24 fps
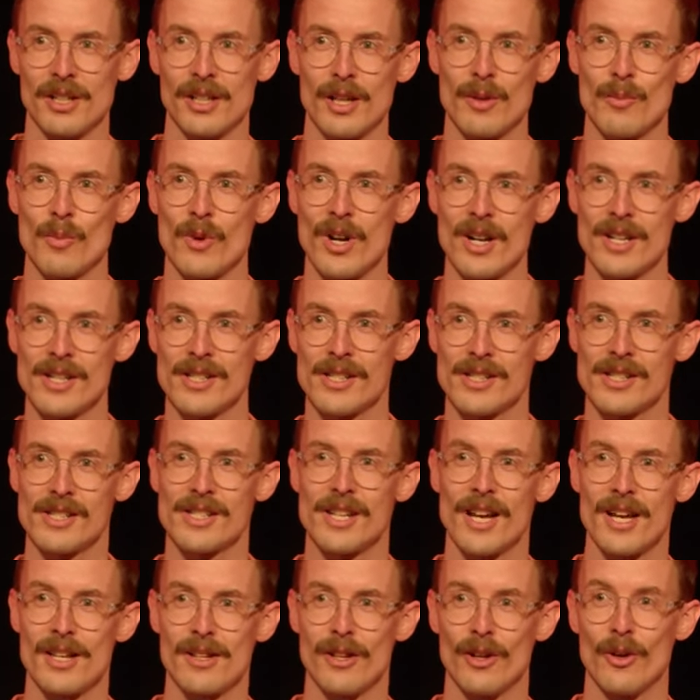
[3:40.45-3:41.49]
then why does he
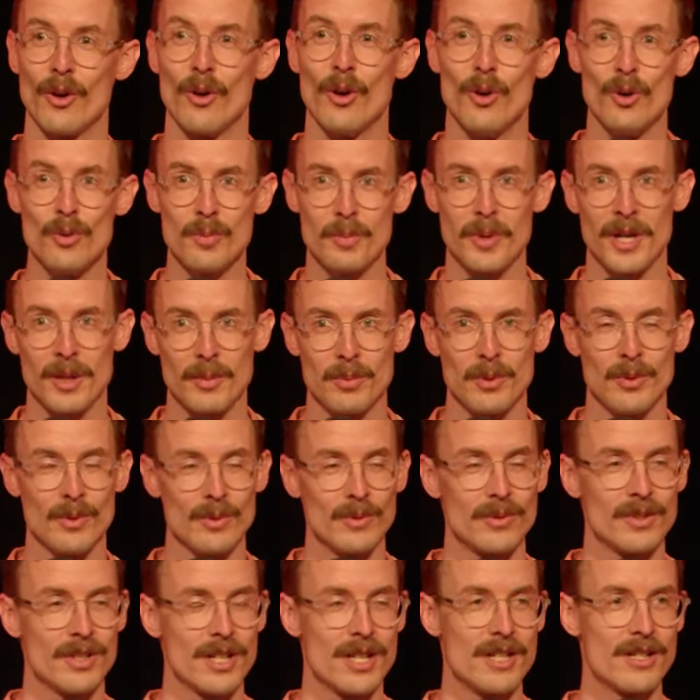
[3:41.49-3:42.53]
say that all people
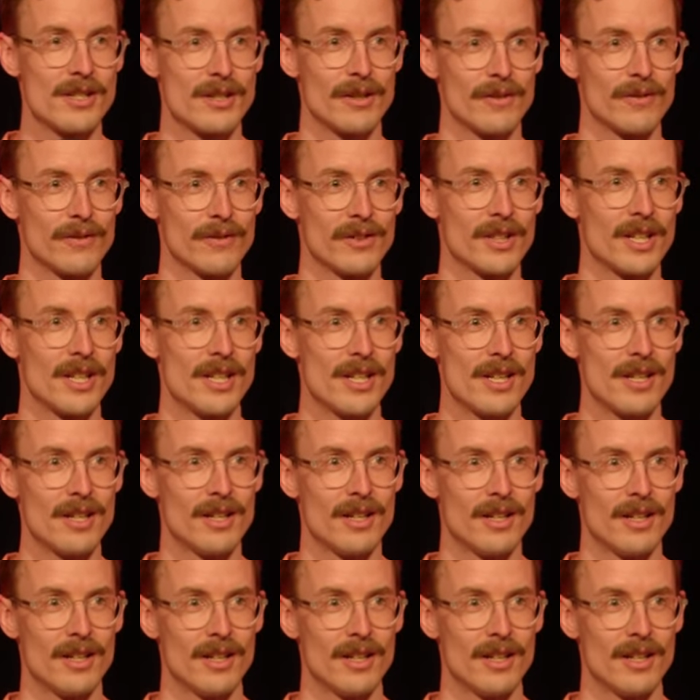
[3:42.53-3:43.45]
need to flee